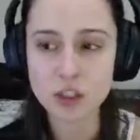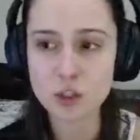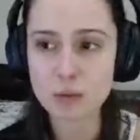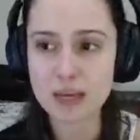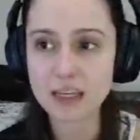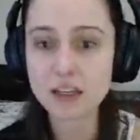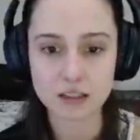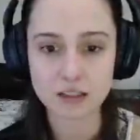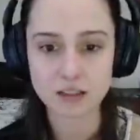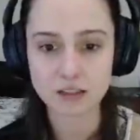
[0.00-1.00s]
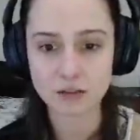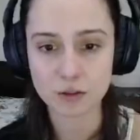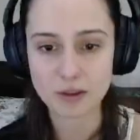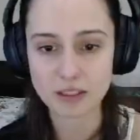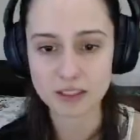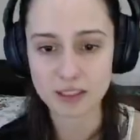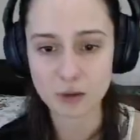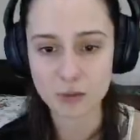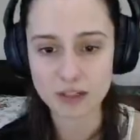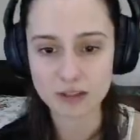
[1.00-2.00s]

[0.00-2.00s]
too big? What about this little one?